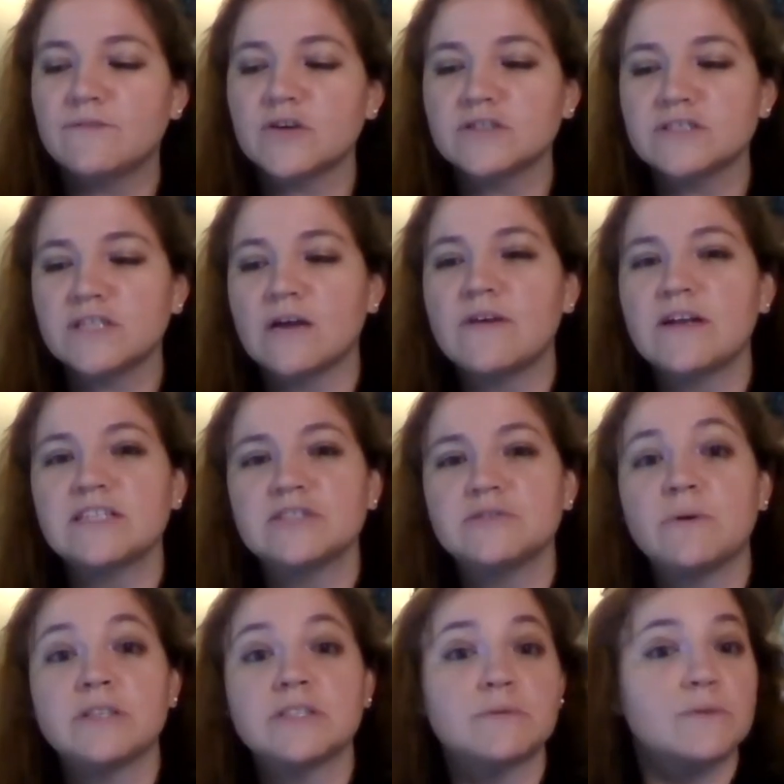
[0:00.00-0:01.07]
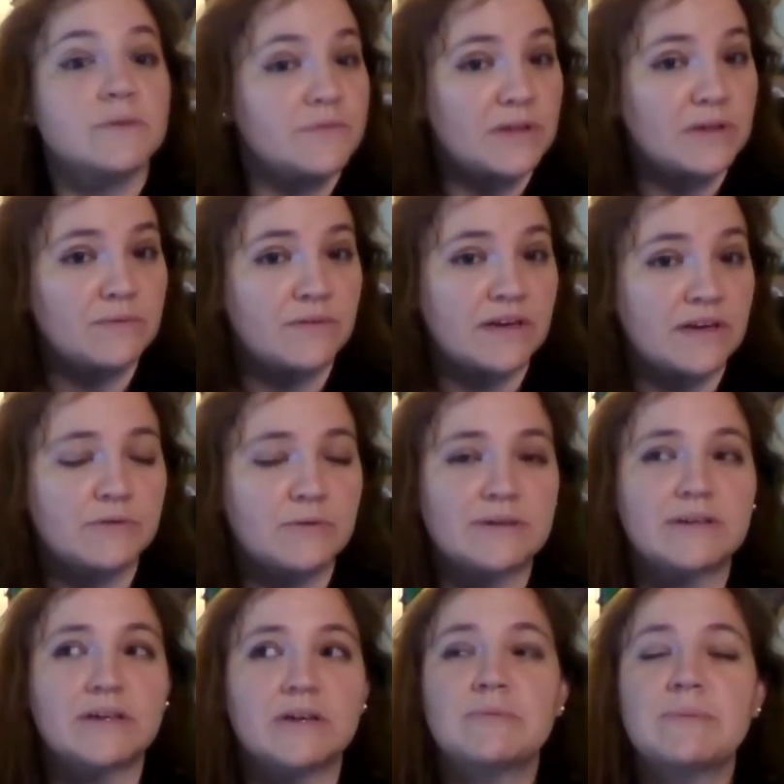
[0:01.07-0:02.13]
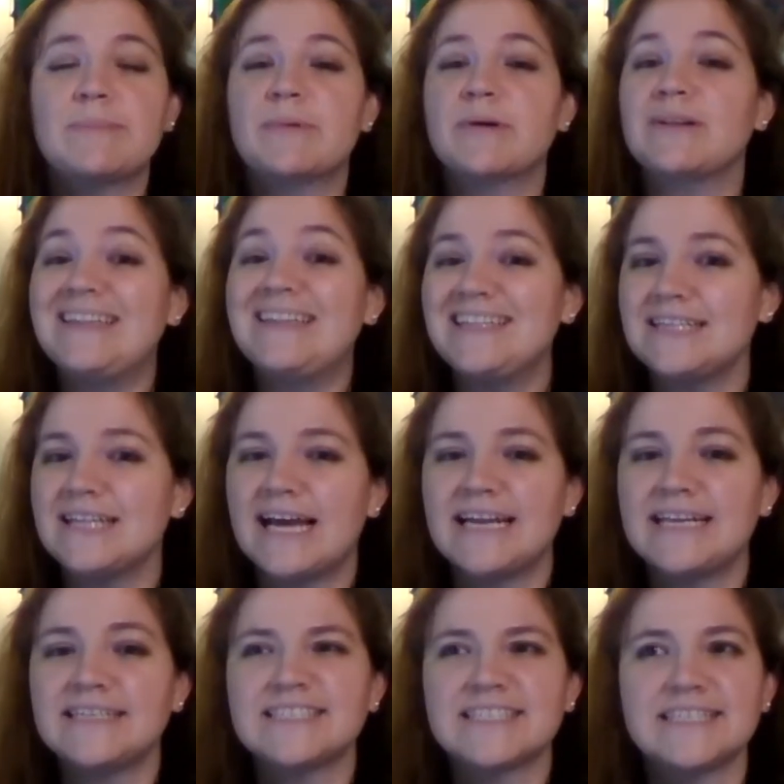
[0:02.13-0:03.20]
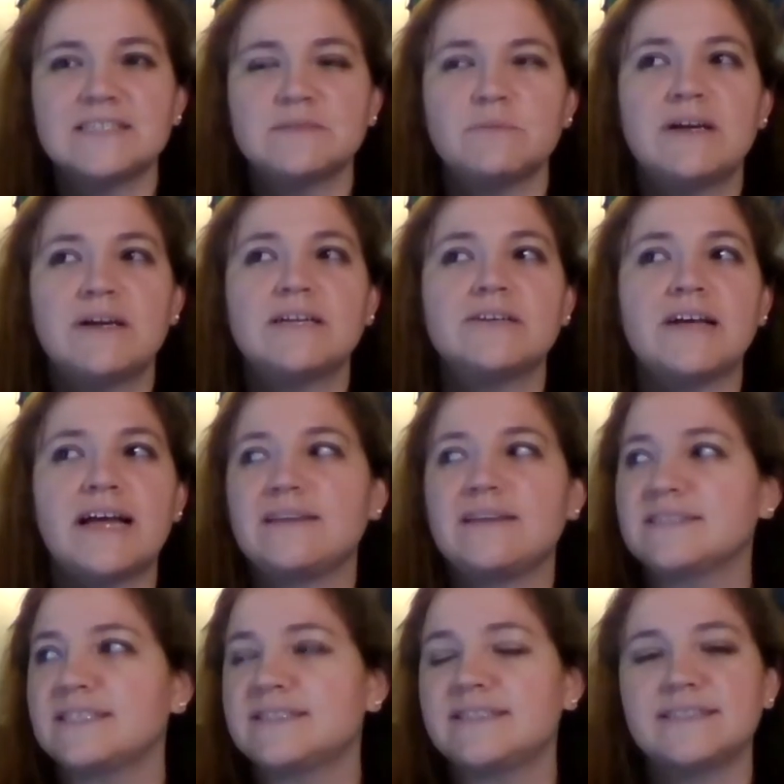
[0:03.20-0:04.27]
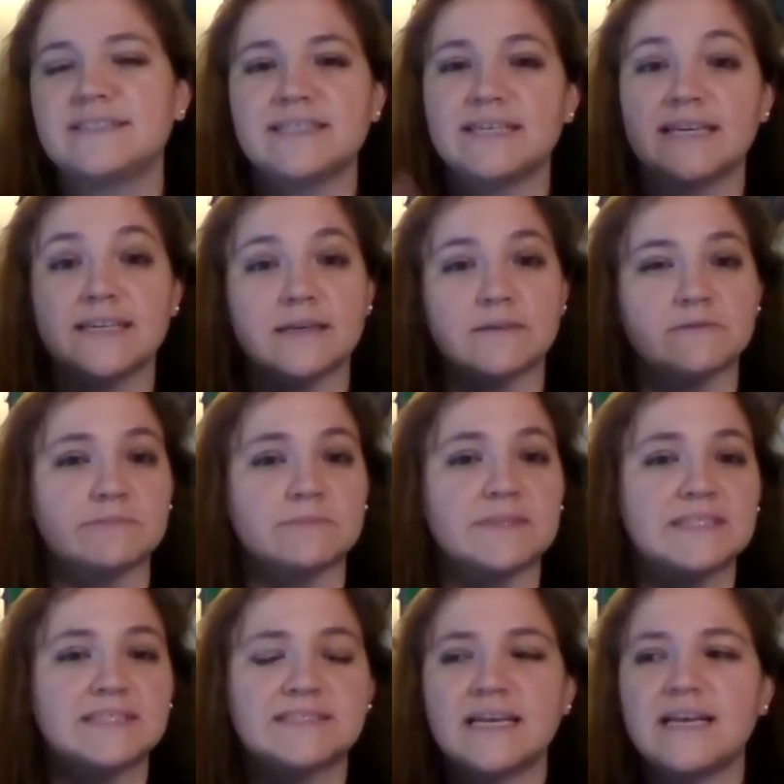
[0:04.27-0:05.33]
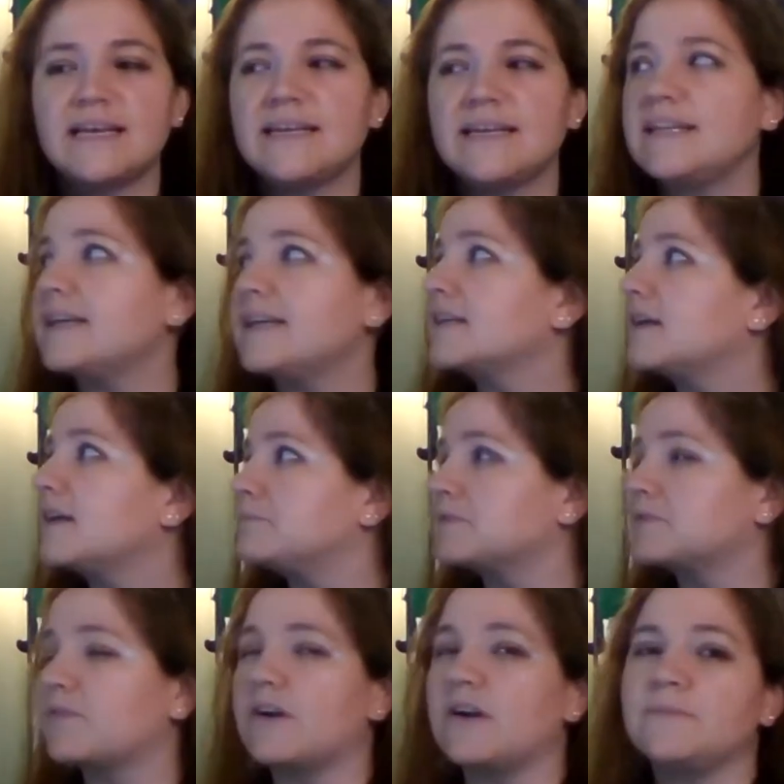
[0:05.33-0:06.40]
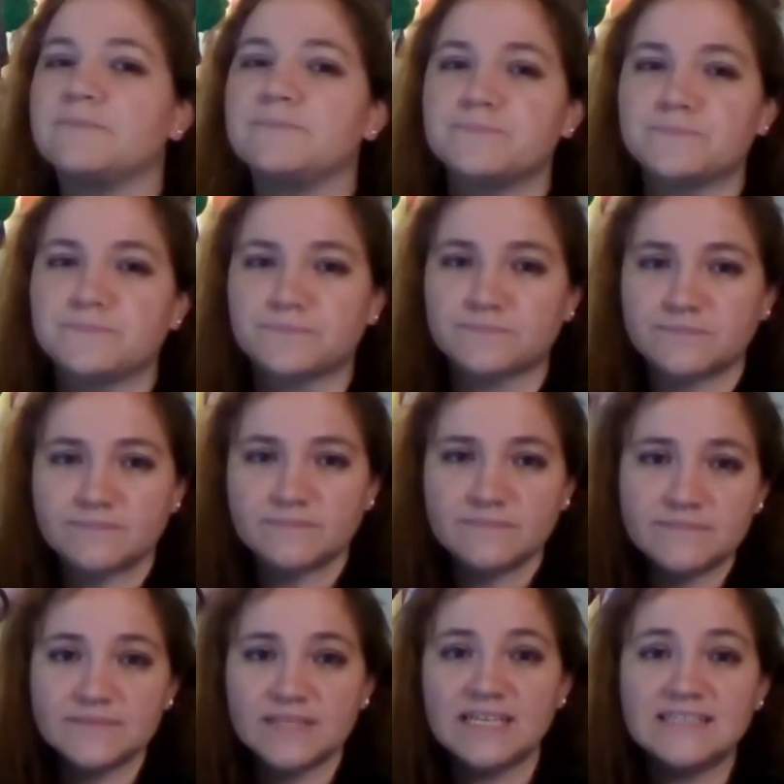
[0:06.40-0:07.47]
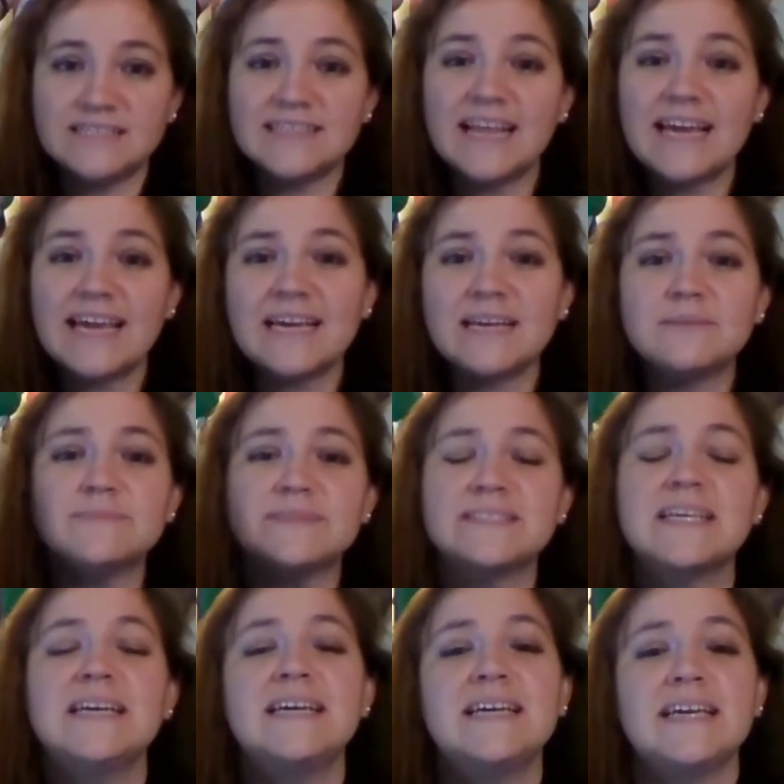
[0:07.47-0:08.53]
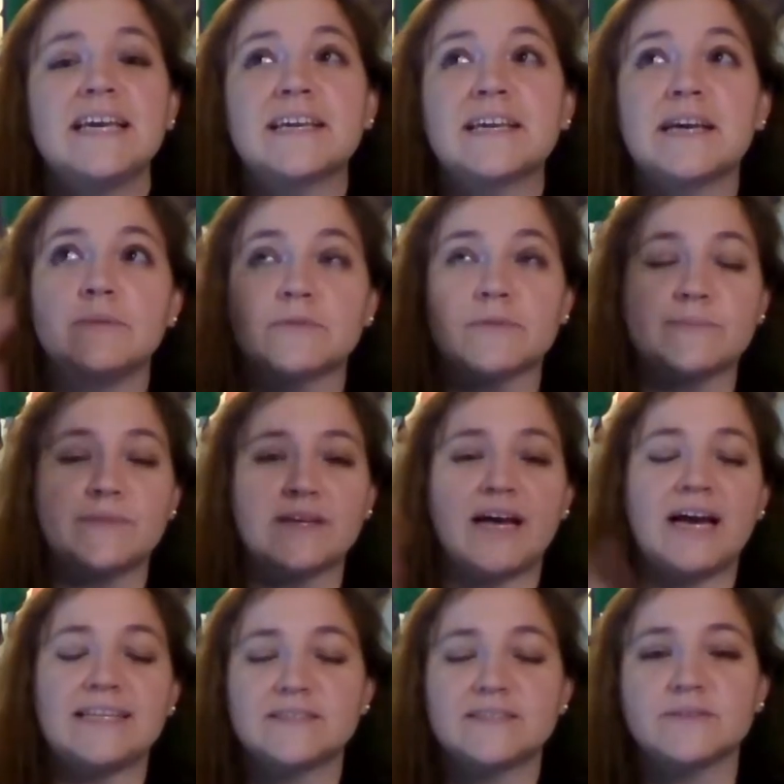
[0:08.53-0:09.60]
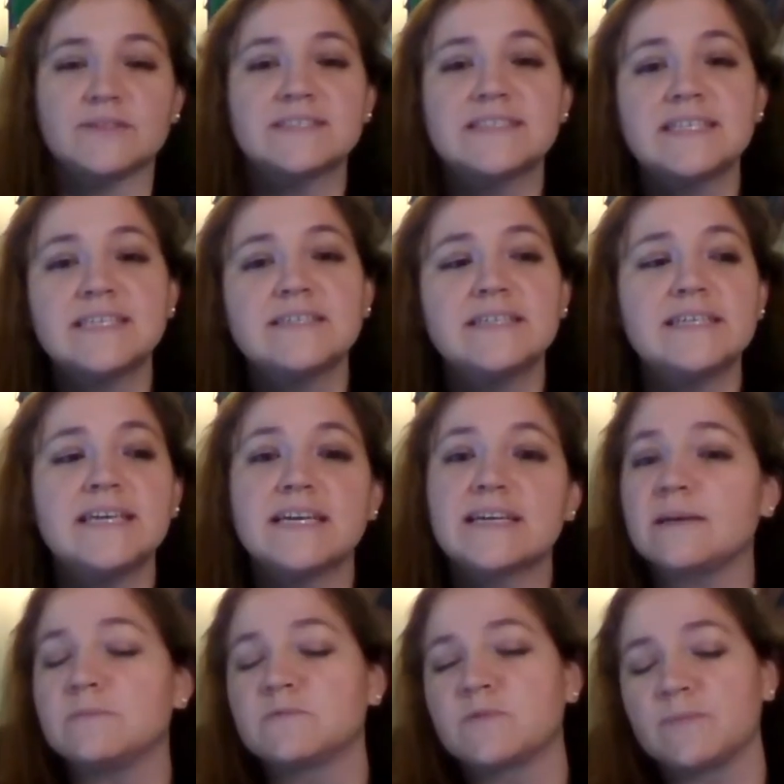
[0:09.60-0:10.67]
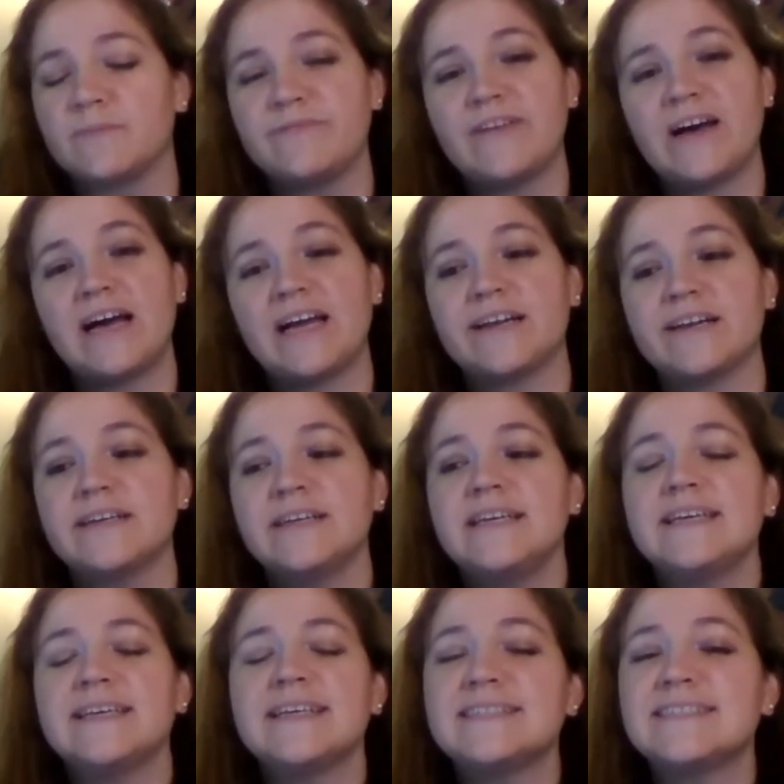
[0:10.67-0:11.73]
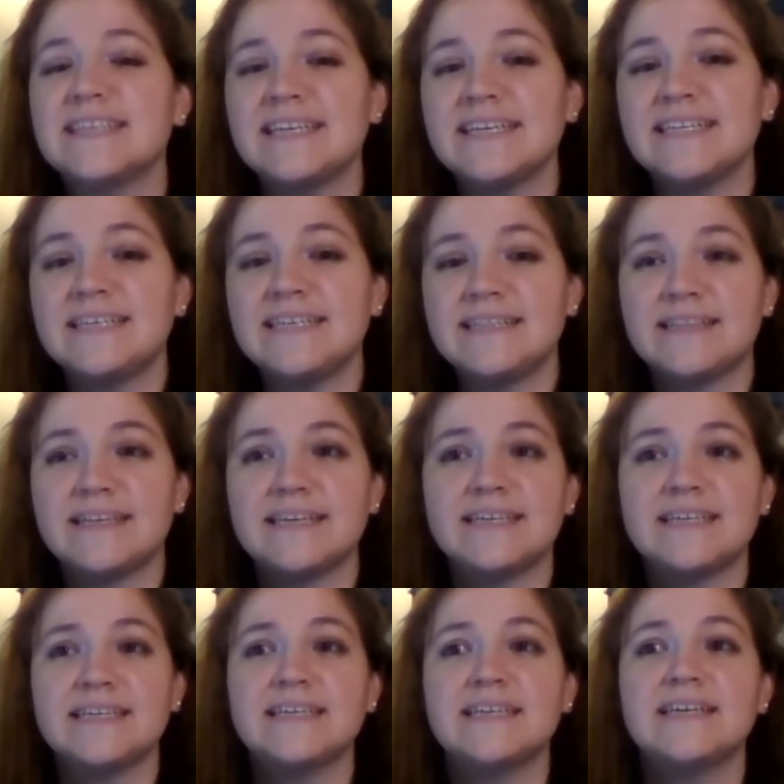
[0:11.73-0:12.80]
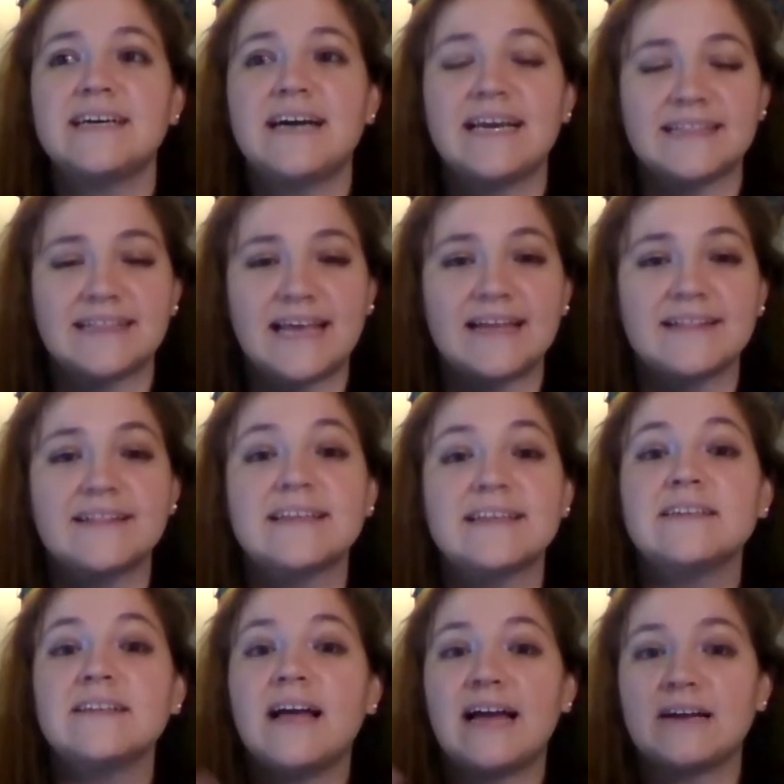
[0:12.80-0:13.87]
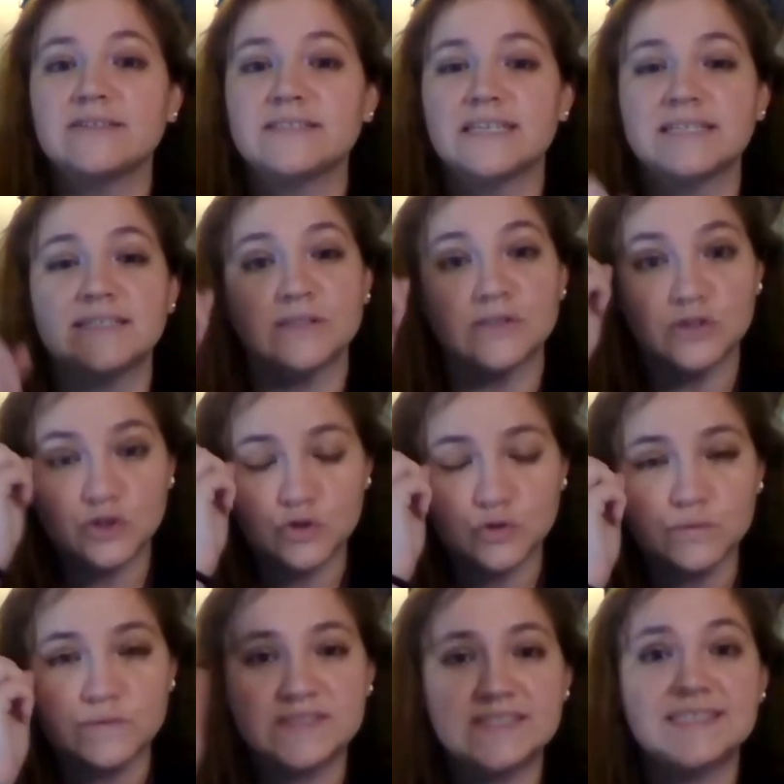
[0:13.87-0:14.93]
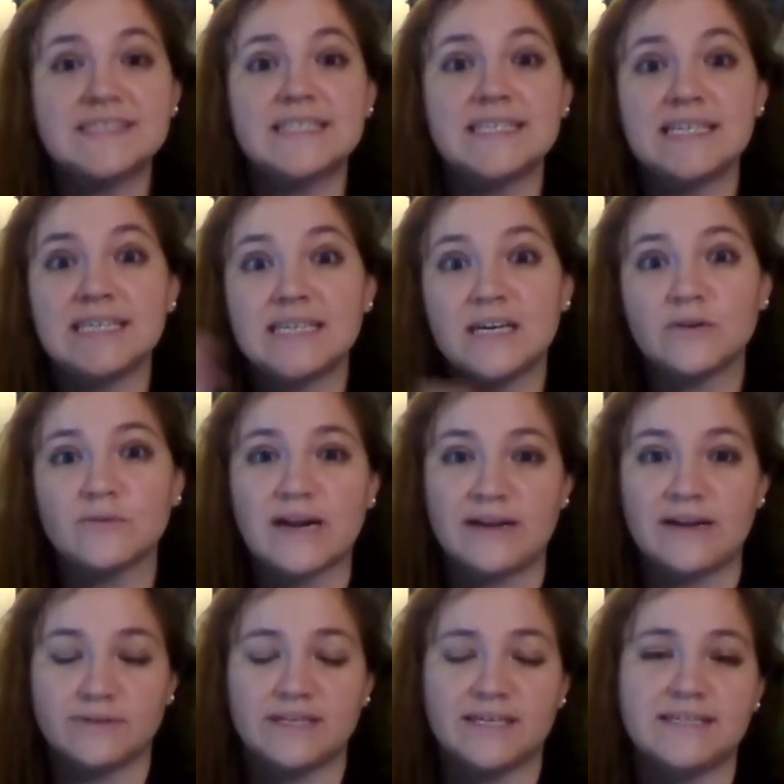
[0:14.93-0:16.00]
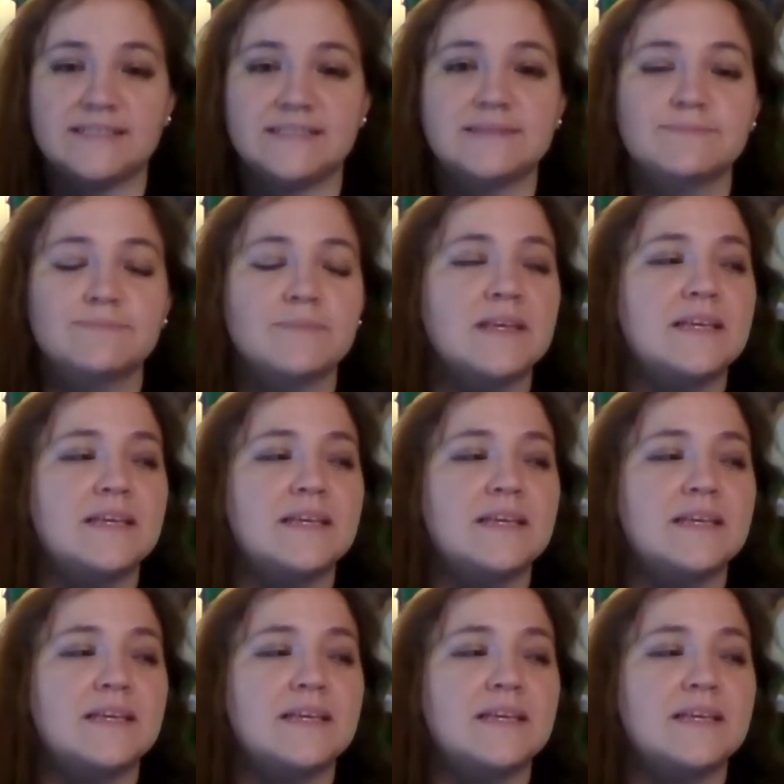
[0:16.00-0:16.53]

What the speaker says: First off, I do want to review very quickly. Remember, light is what allows us to see. It comes from the sun, it comes from lamps, it comes from the lights on the ceiling, it comes from fire. It's anything like that that allows us to see around us.